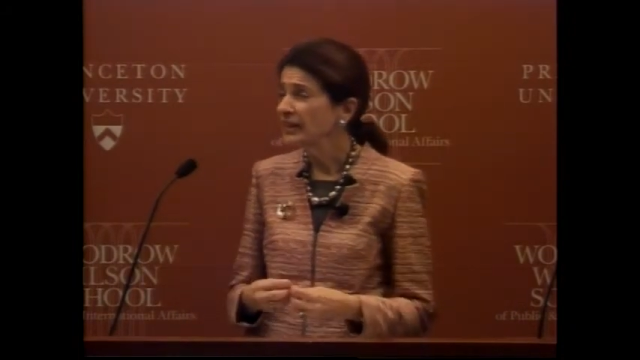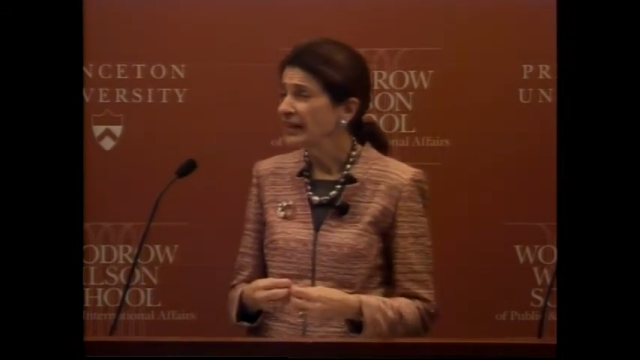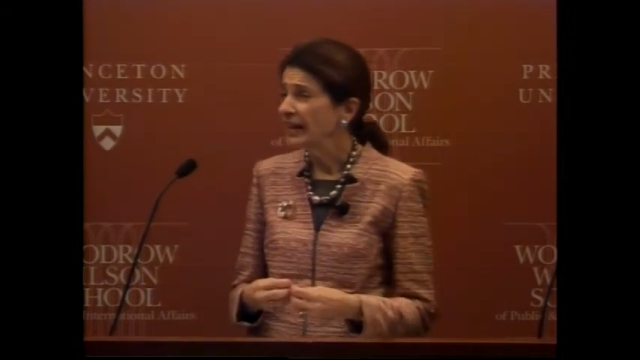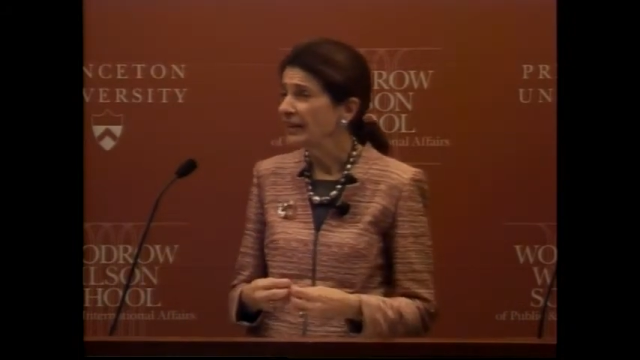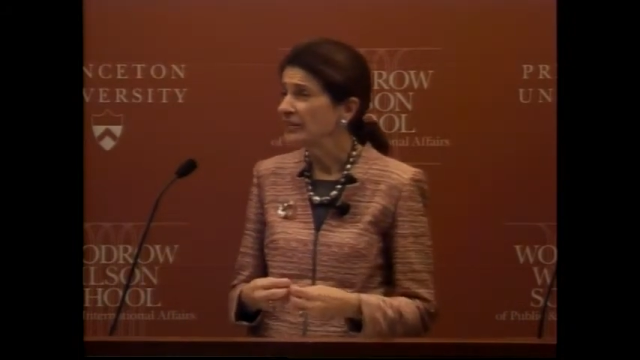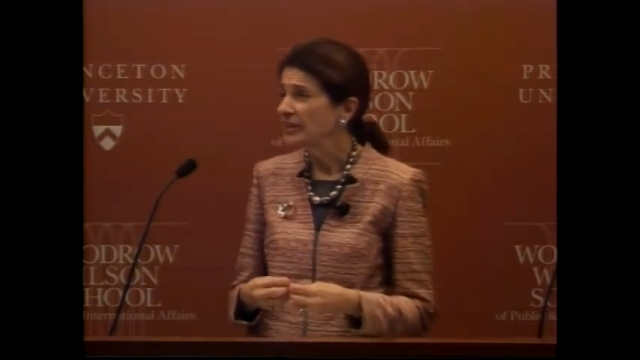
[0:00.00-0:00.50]

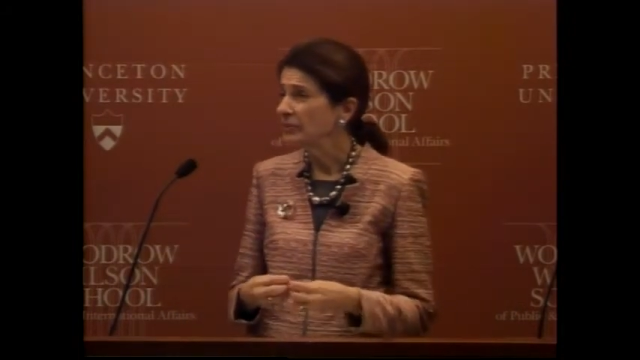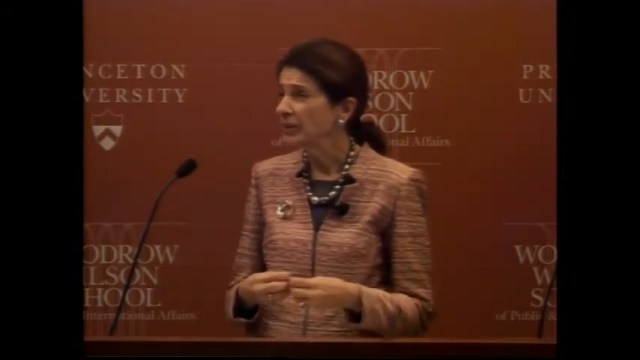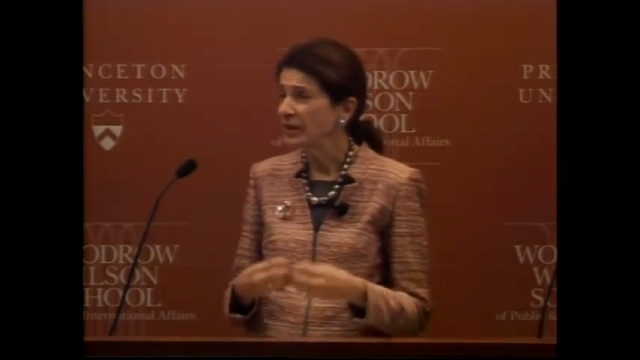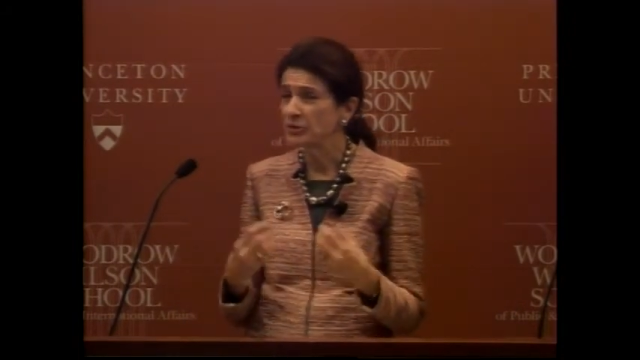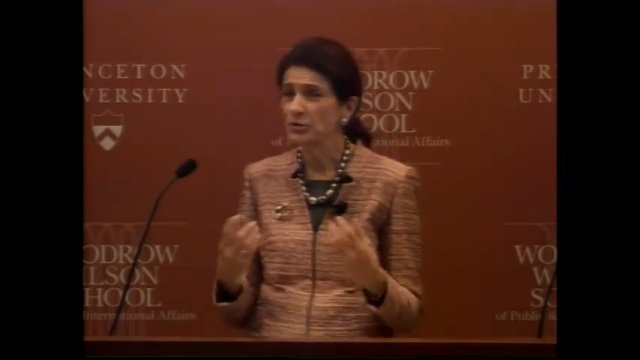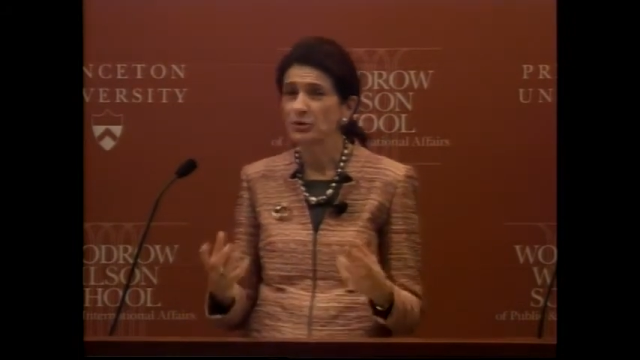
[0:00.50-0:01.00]
And then by
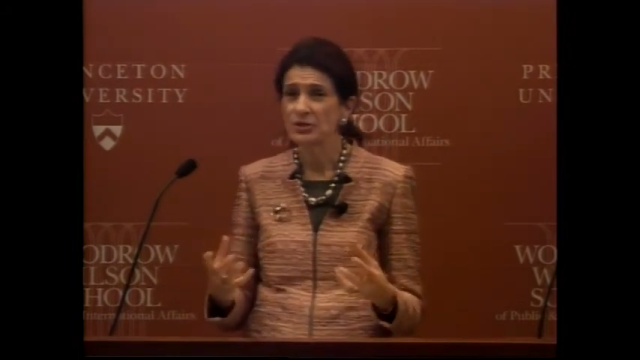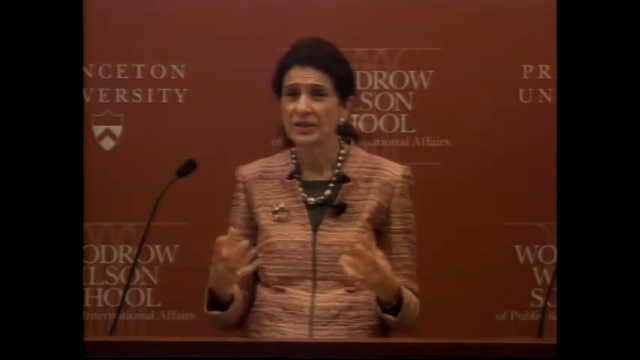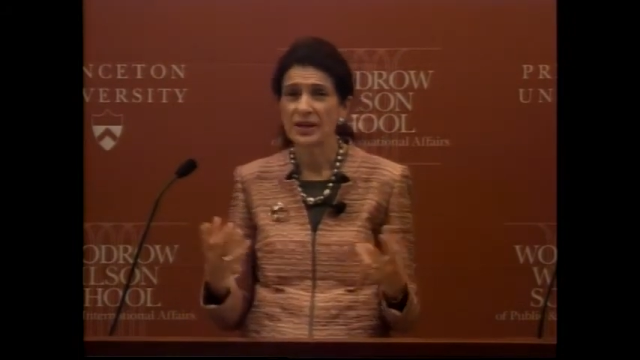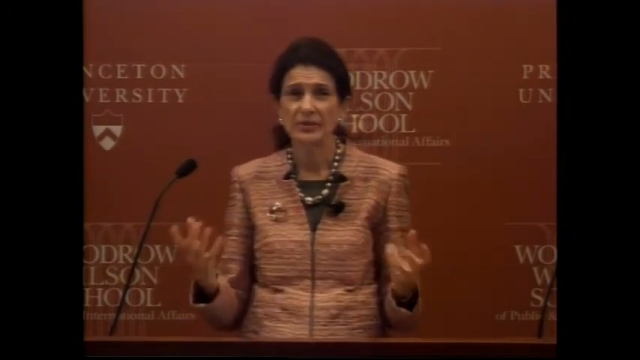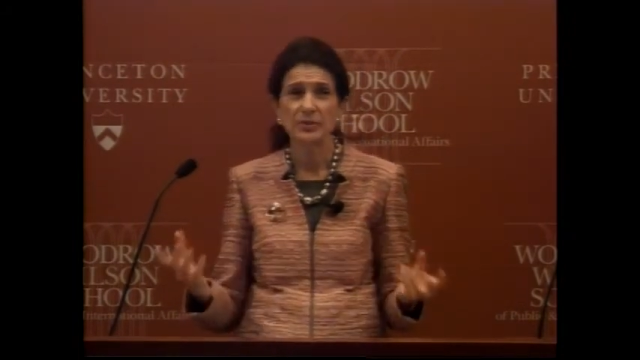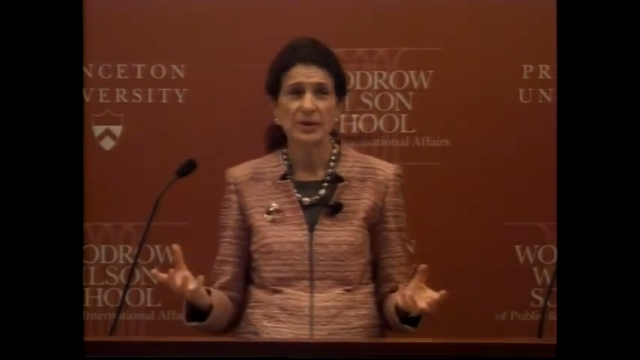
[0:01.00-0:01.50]
Thursday,
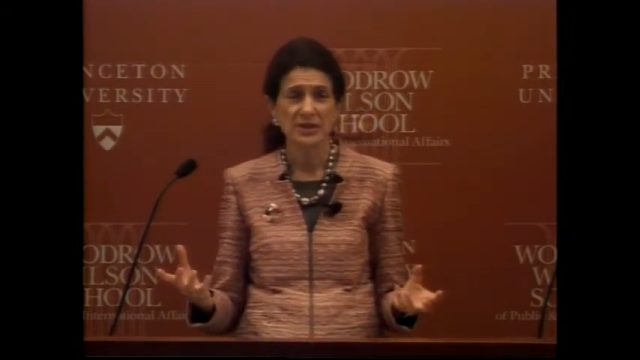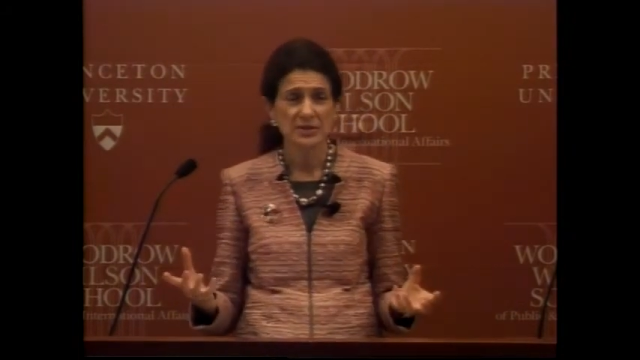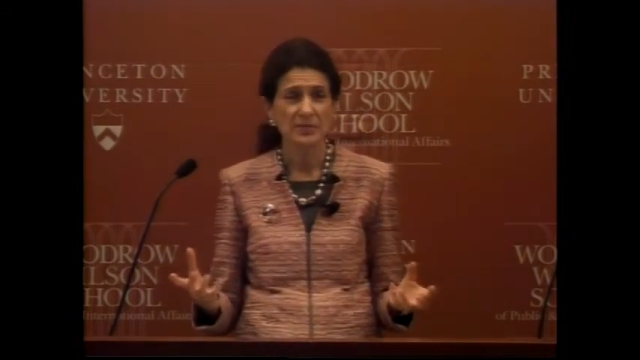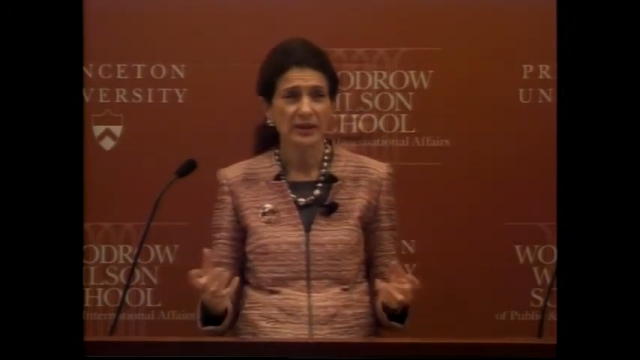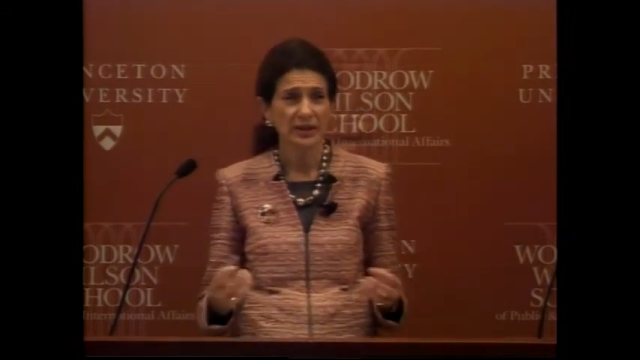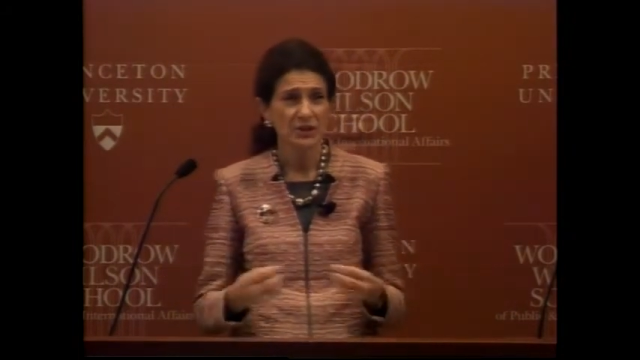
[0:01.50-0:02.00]
everybody's
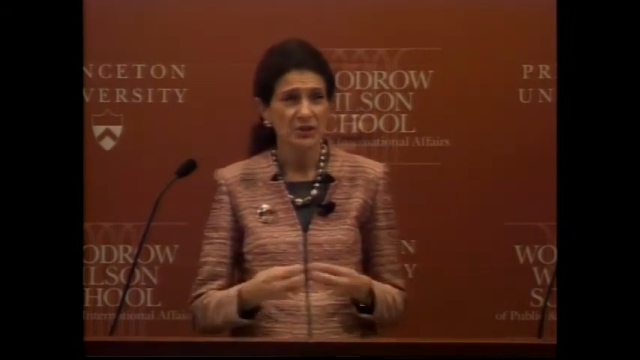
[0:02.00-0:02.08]
smelling